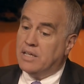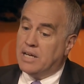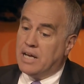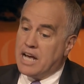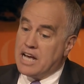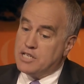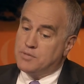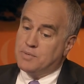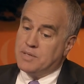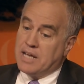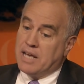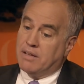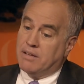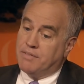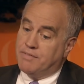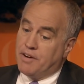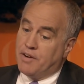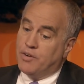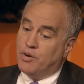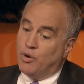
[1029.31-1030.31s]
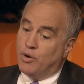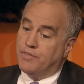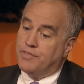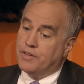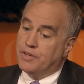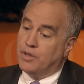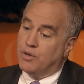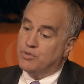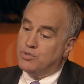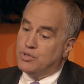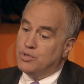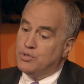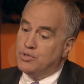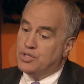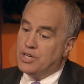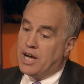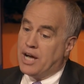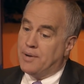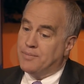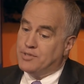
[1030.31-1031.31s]
hospitality, very often those new
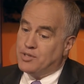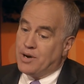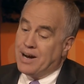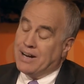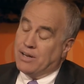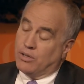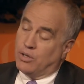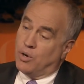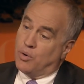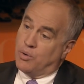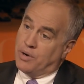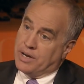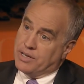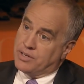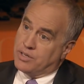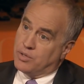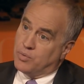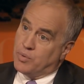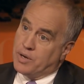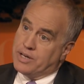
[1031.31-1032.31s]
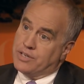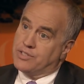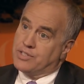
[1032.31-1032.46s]
jobs are at a lower end of the wage sure,